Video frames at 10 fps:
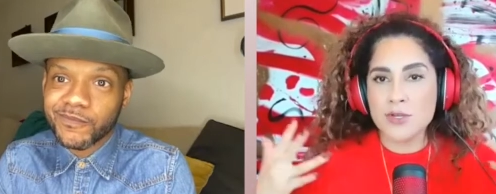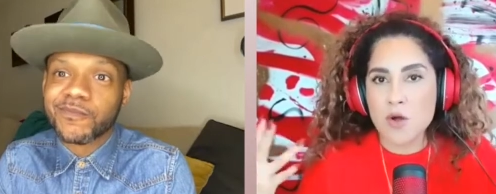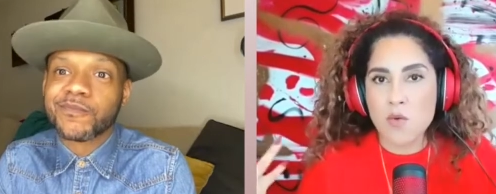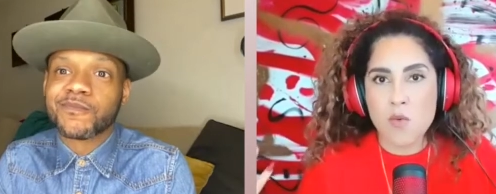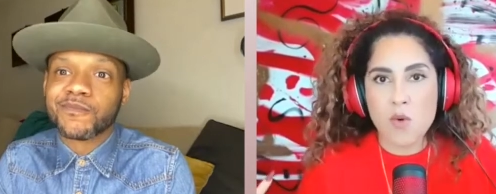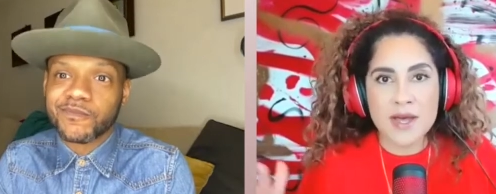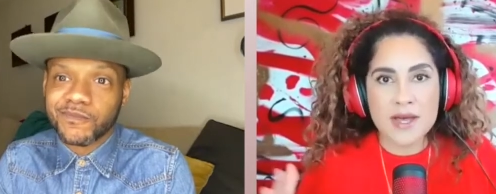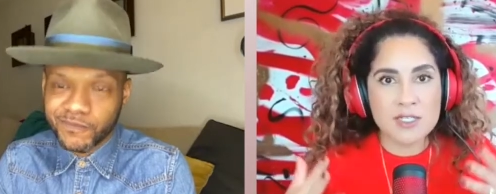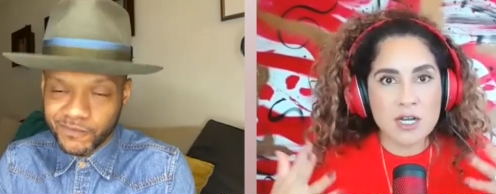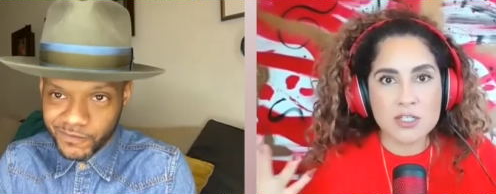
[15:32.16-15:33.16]
Speaker 1: you know
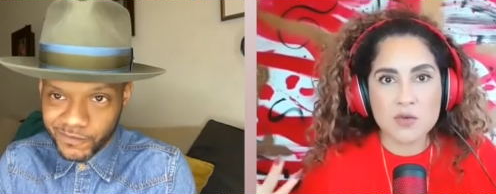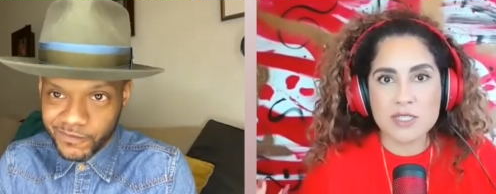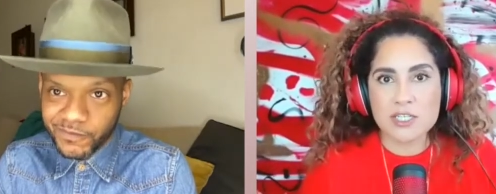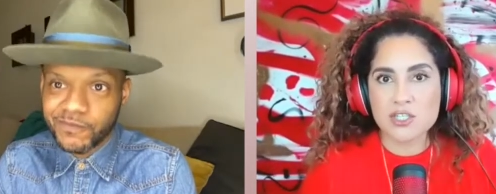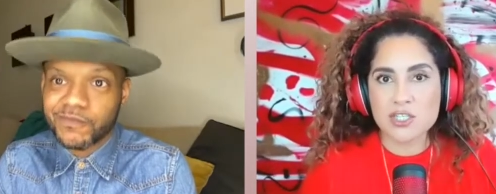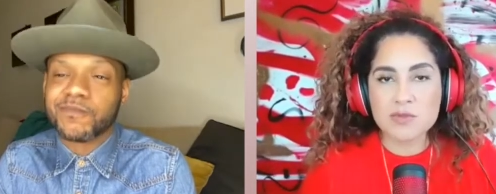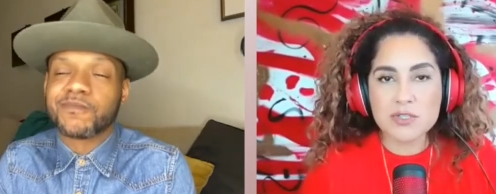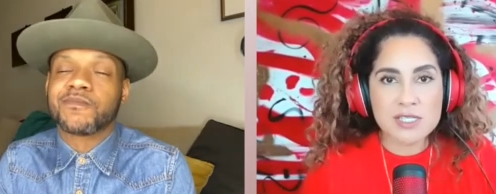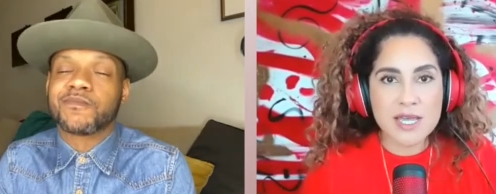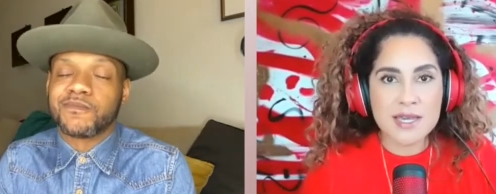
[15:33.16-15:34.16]
what a toxic relationship
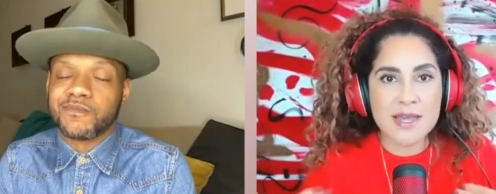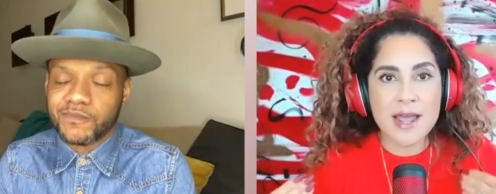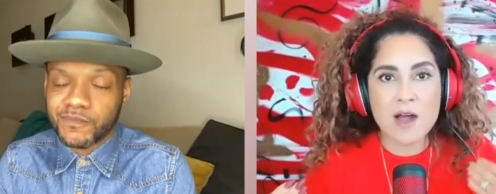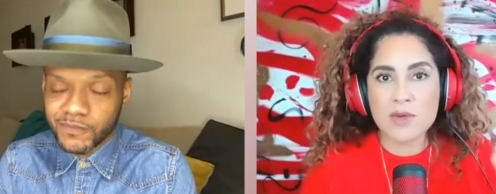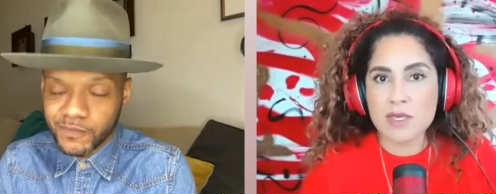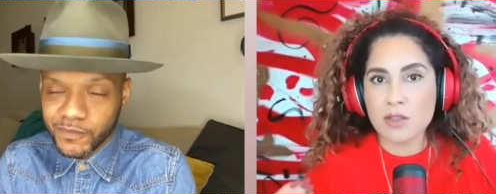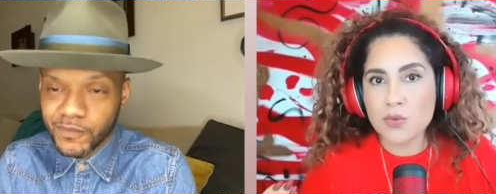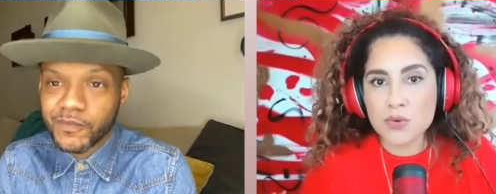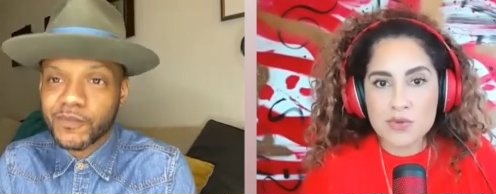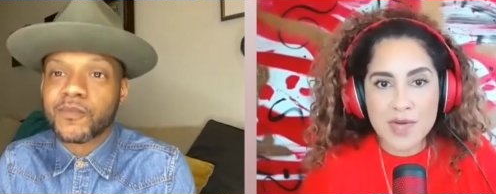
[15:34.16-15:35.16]
looks like and how we
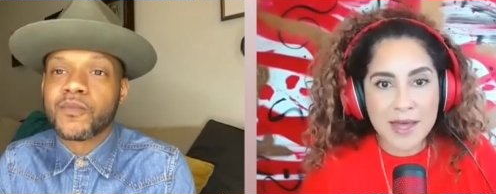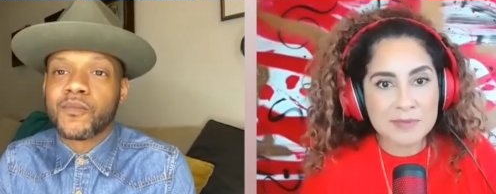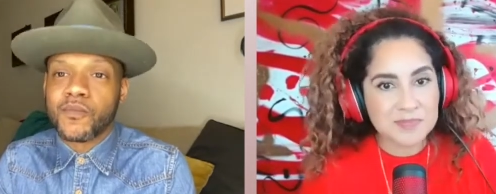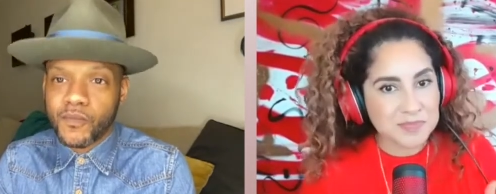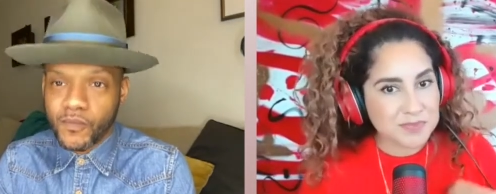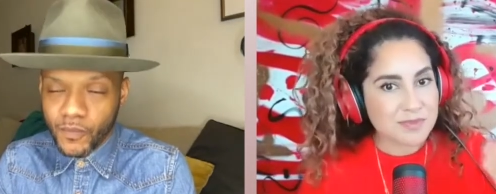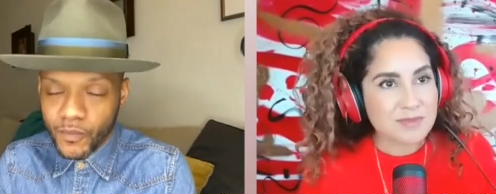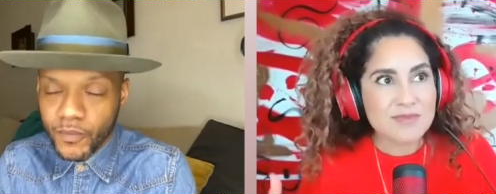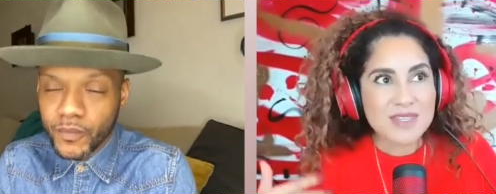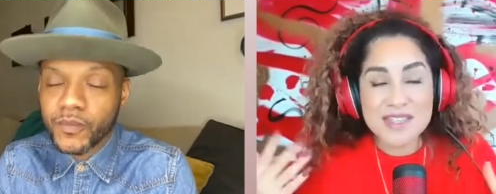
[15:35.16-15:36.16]
get through that.
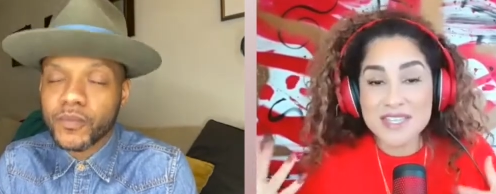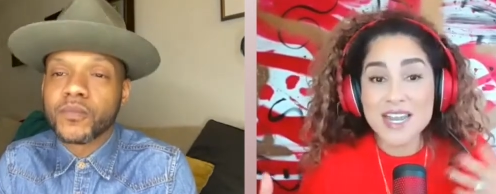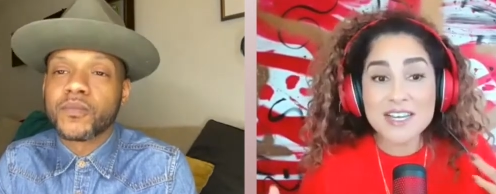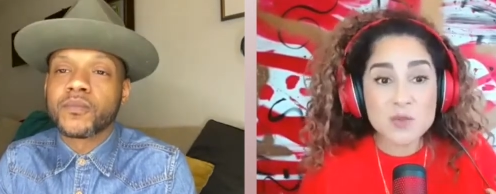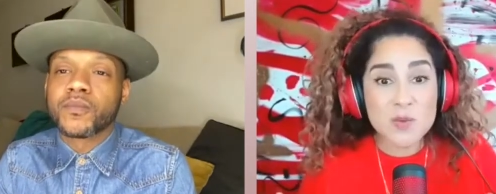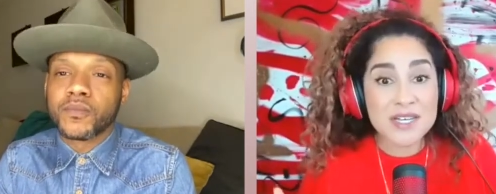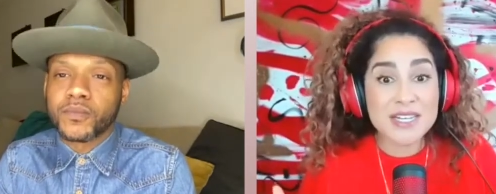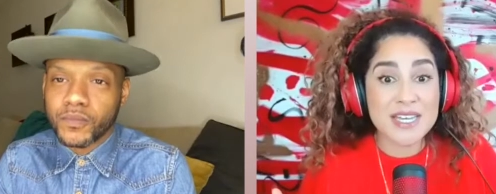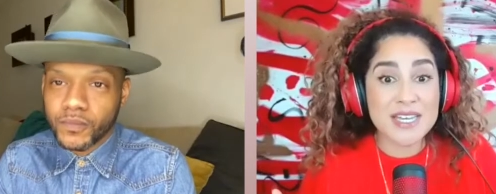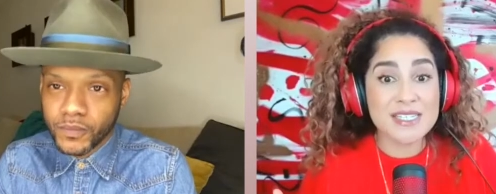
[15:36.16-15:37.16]
The next
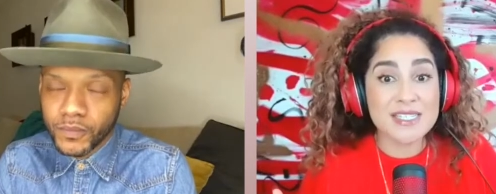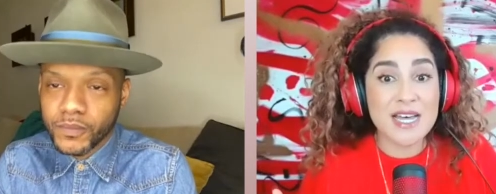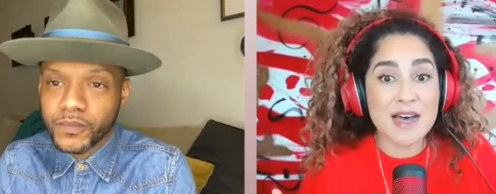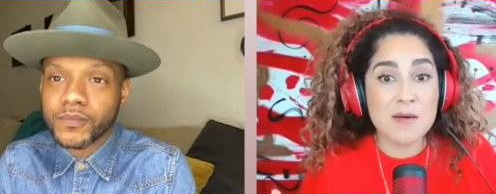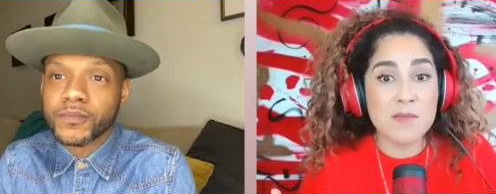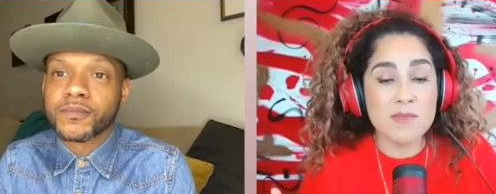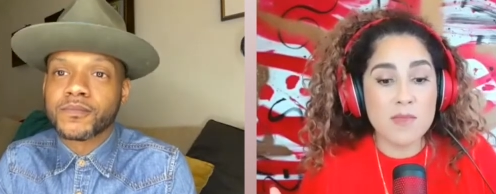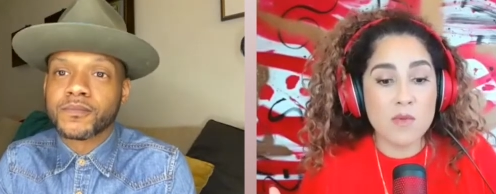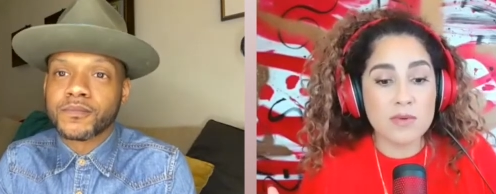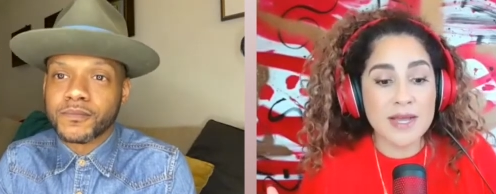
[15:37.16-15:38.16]
one is
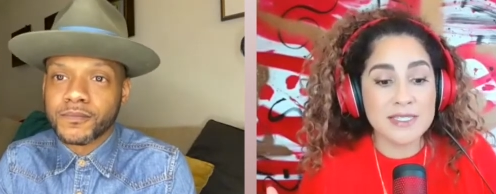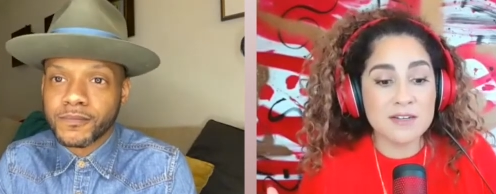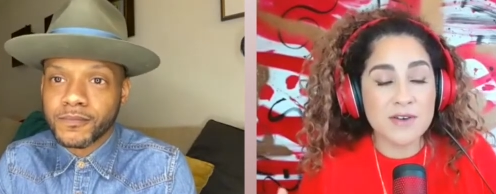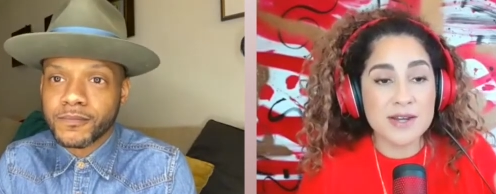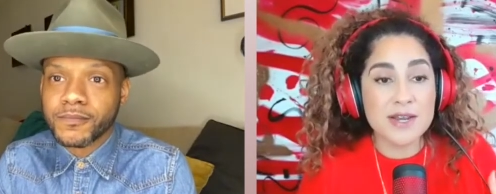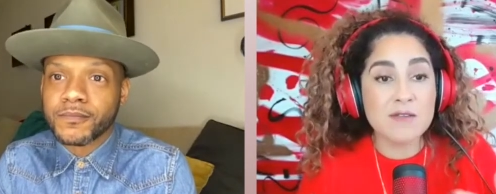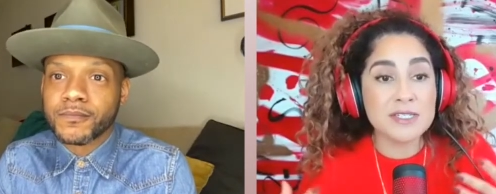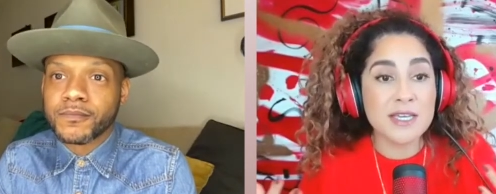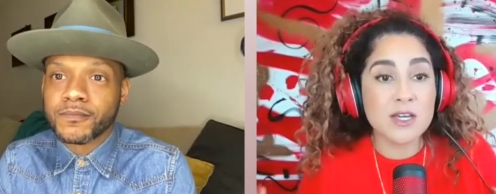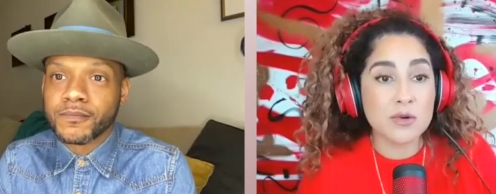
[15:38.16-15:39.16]
um, identifying never
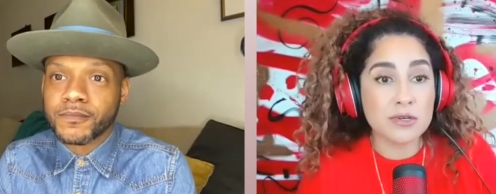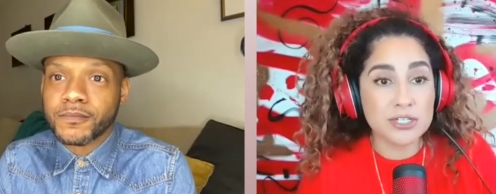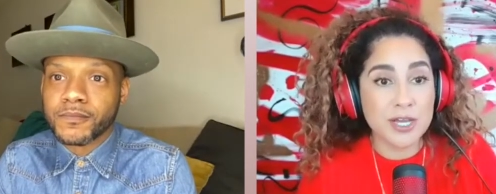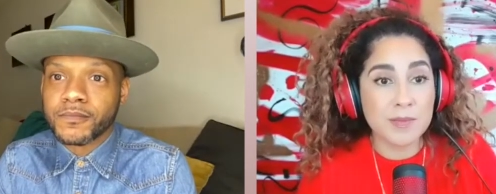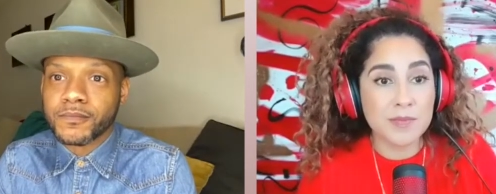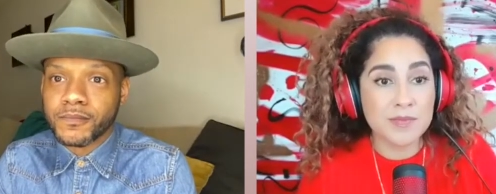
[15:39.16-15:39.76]
taking ownership.